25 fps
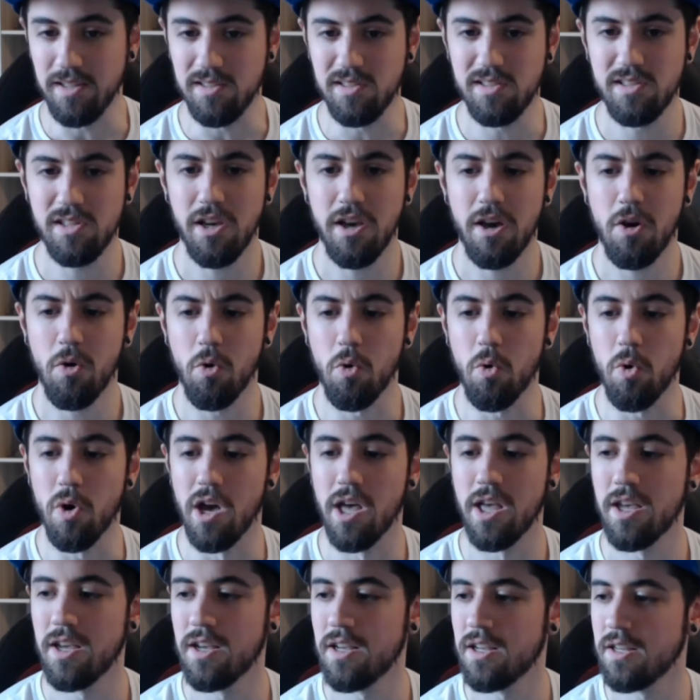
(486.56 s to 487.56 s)
so
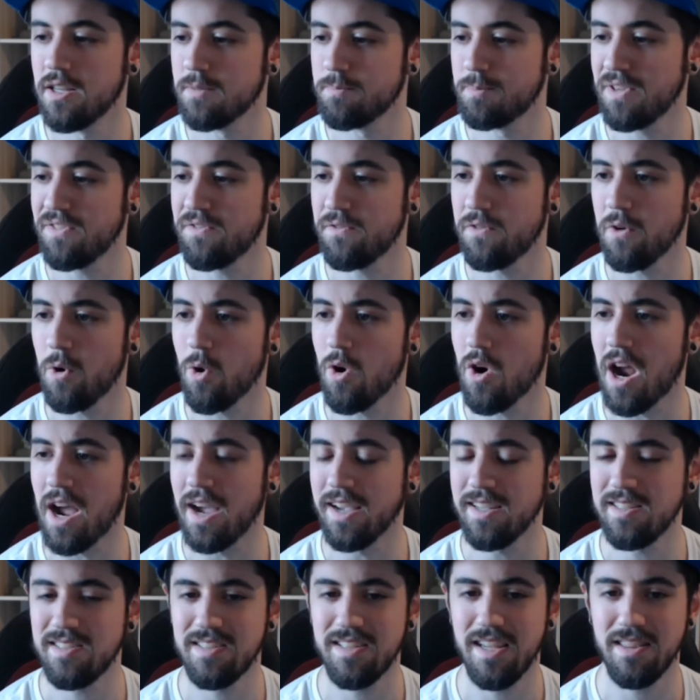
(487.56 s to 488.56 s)
before I
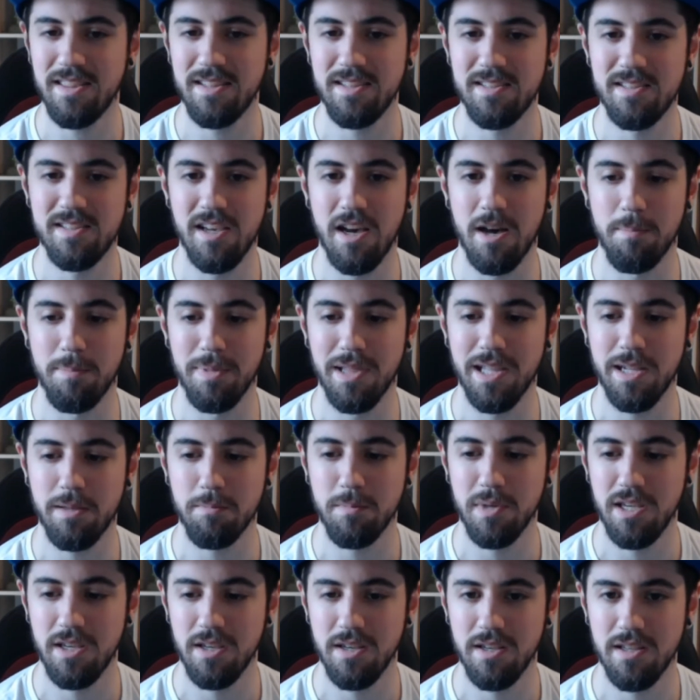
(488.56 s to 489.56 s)
set this up, let
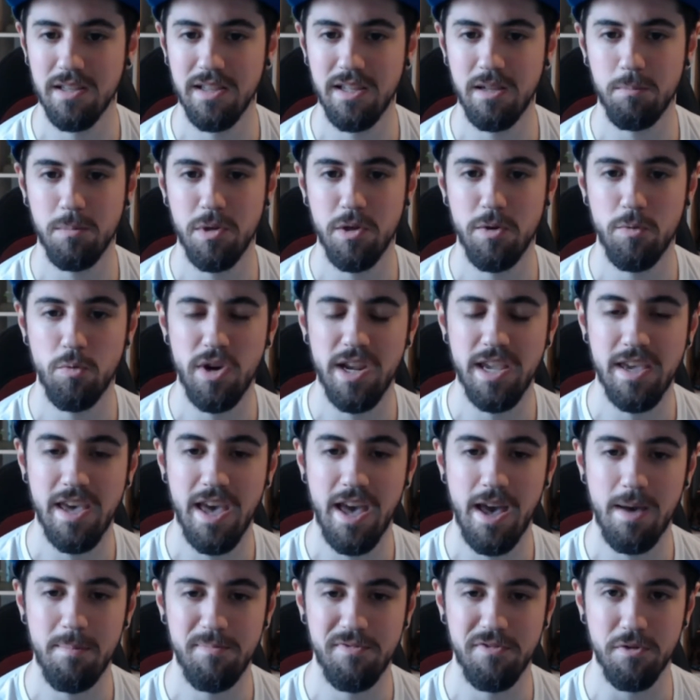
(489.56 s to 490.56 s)
me
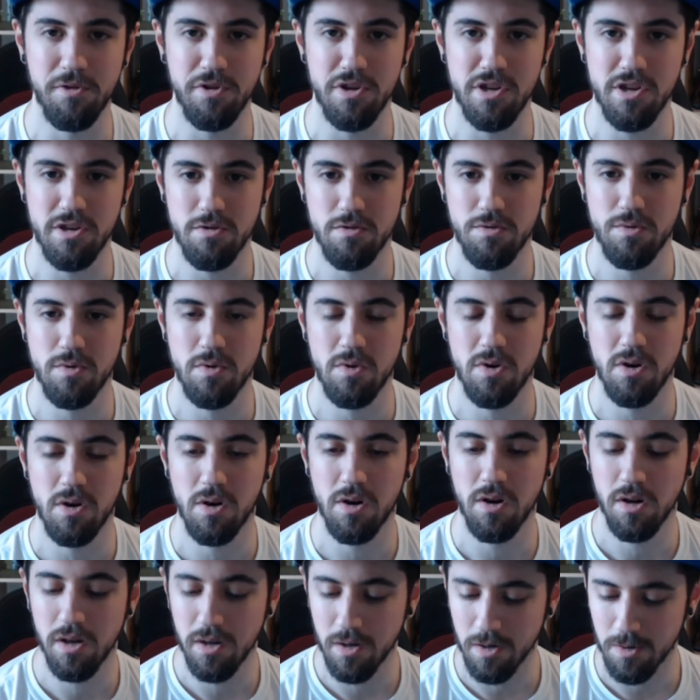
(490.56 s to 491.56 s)
recap for you
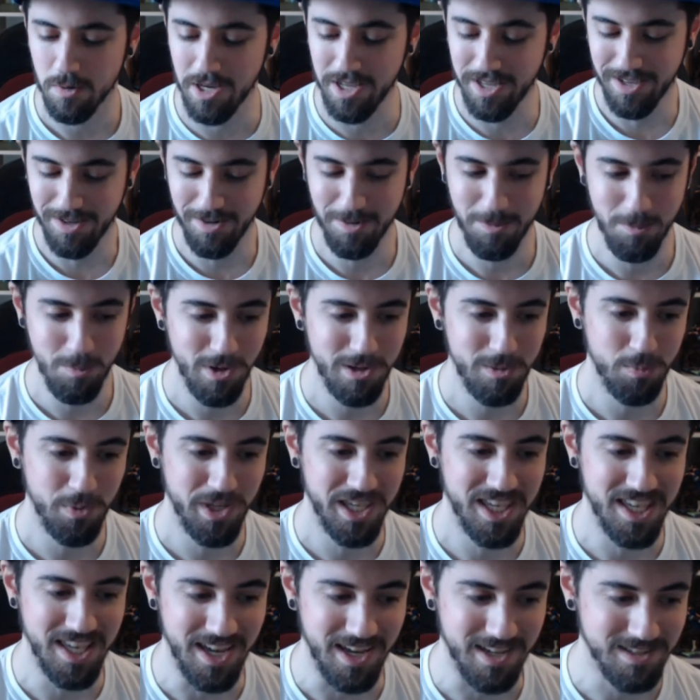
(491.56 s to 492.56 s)
what we
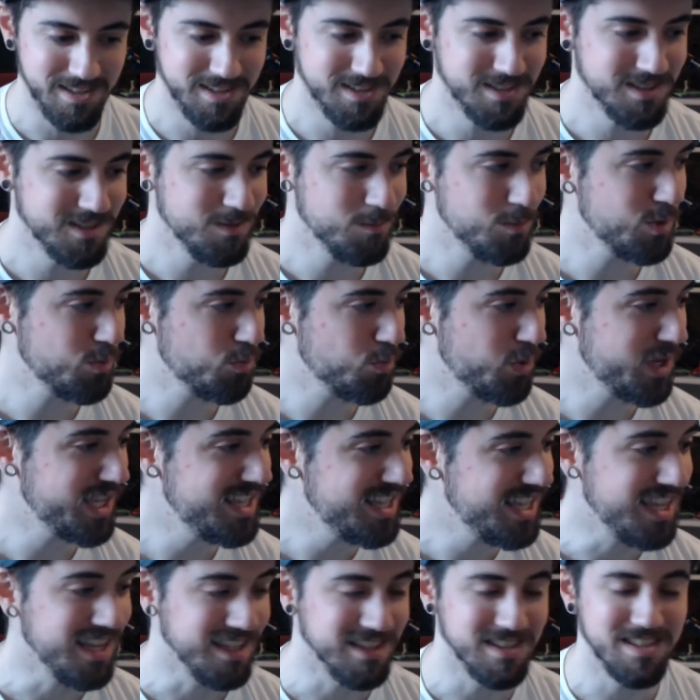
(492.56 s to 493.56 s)
got, what we
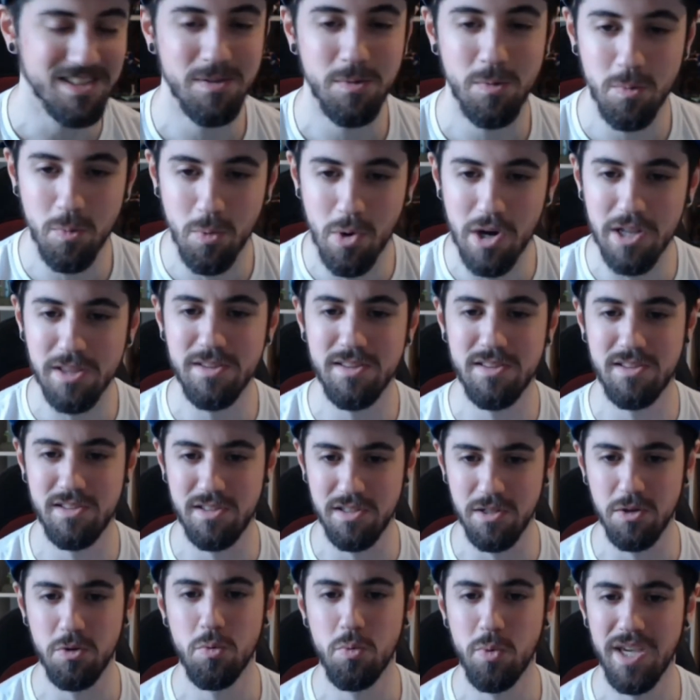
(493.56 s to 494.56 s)
need. What
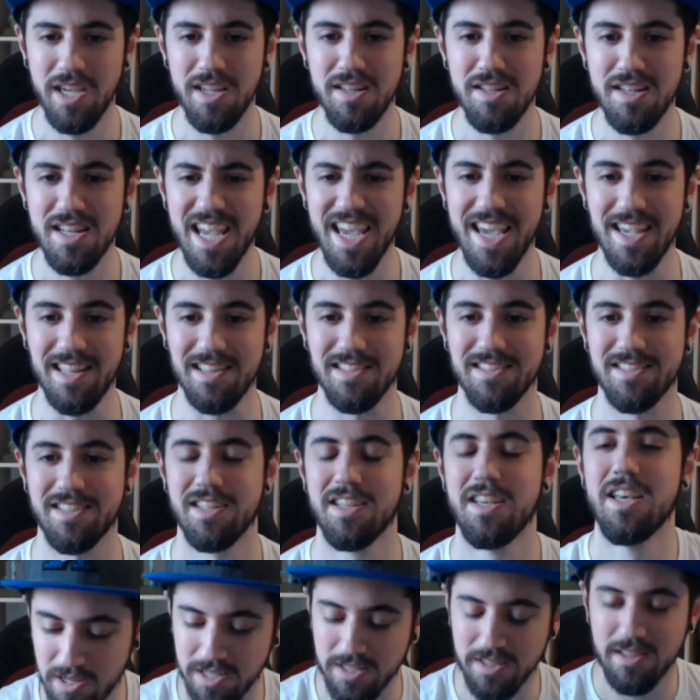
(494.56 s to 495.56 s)
do we need?
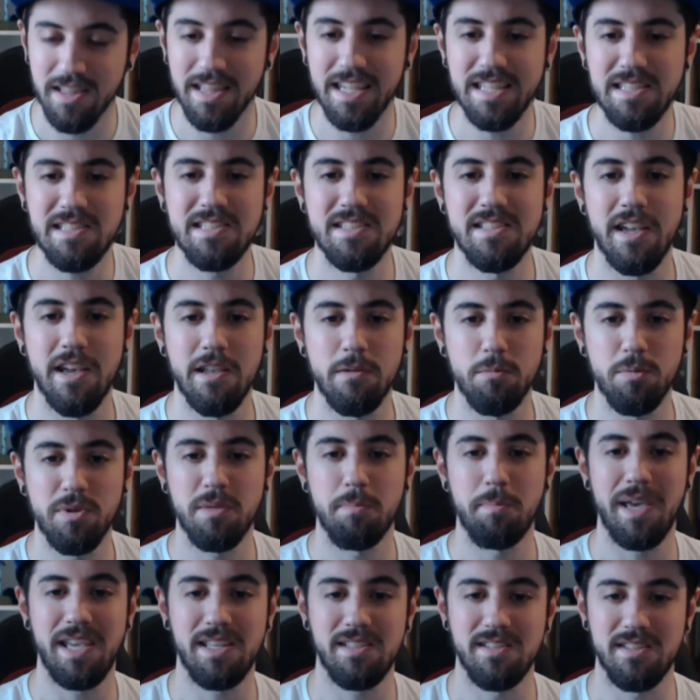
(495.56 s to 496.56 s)
Let's start with the
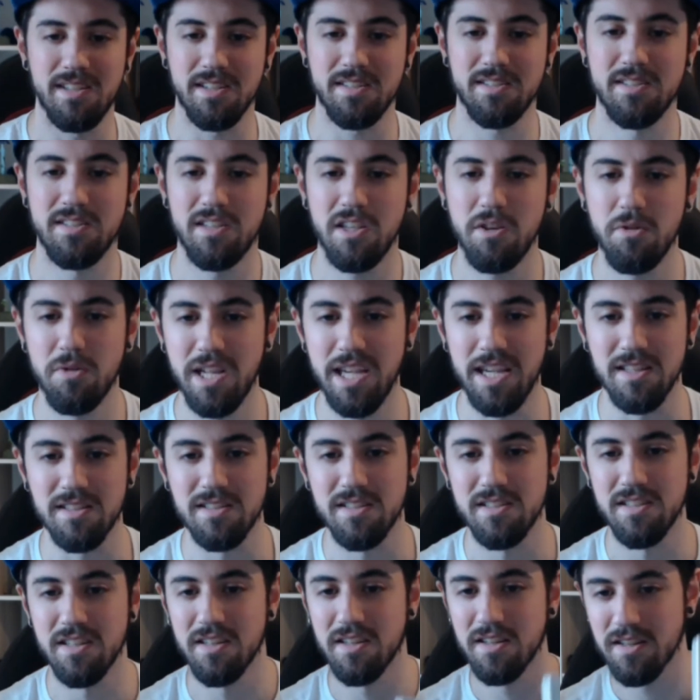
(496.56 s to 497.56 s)
basics. You need
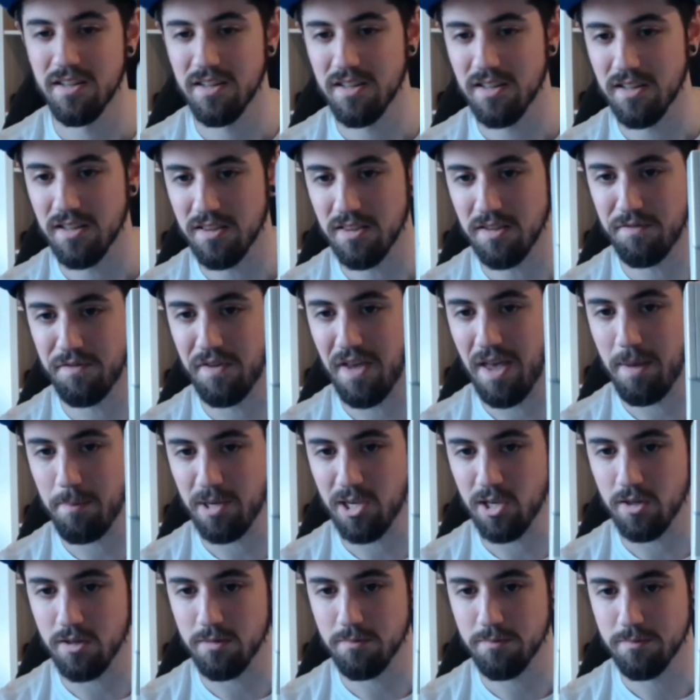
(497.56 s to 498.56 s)
a
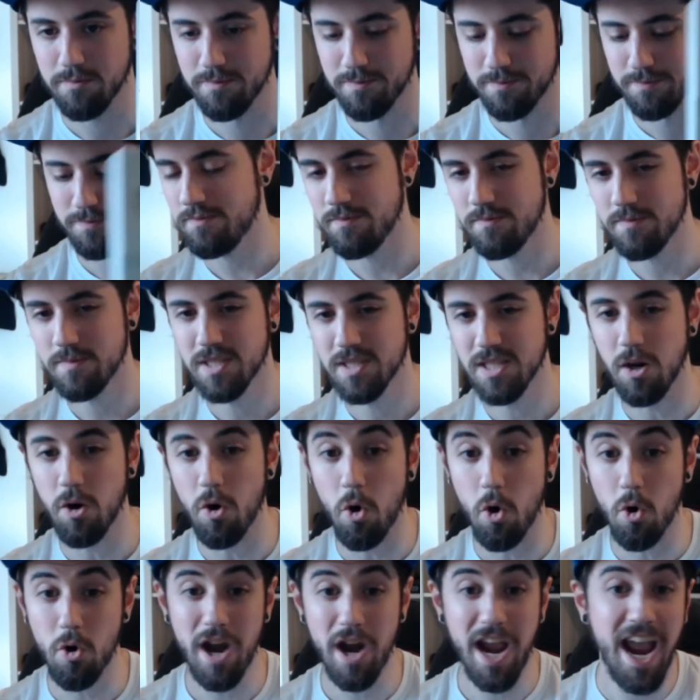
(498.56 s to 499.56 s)
famicom
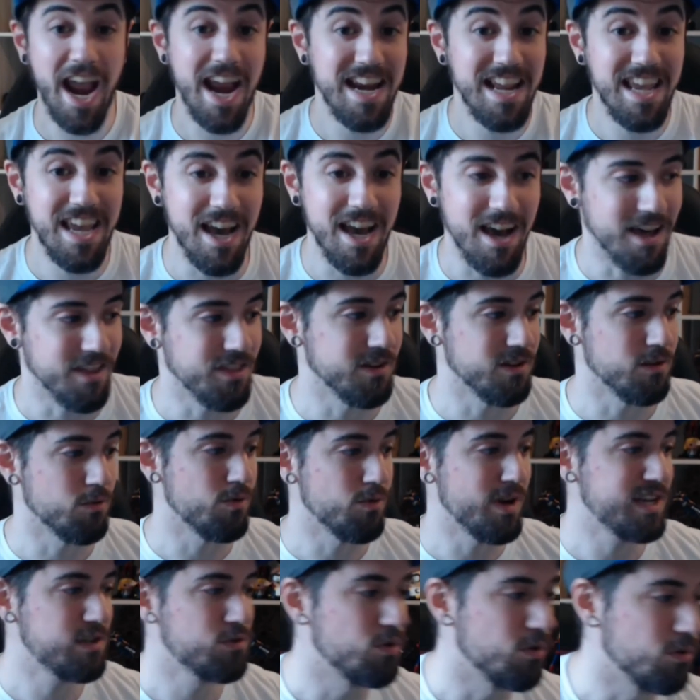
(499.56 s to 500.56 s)
or any other
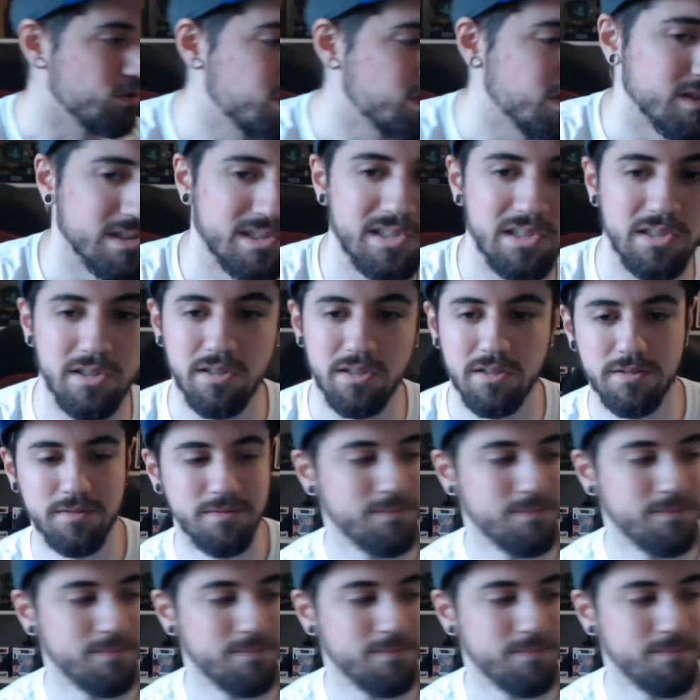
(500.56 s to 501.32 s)
retro console.